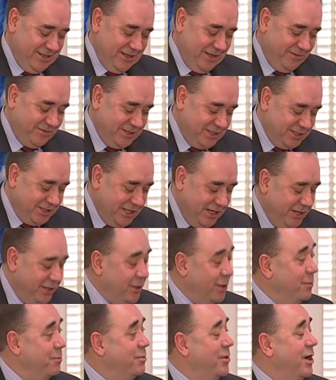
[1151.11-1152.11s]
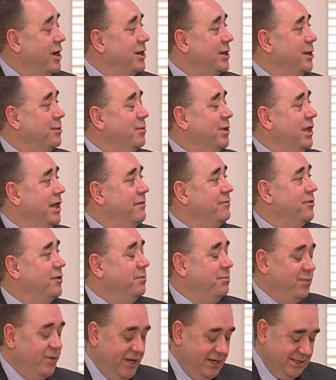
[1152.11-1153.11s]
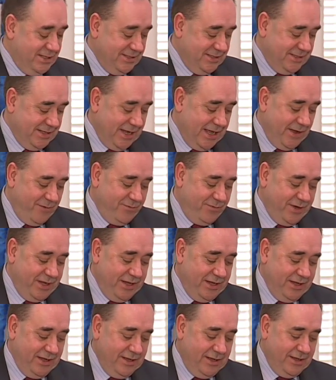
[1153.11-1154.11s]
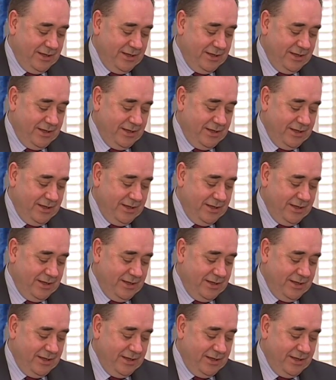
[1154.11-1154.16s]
have sustained a remarkable level of presence at every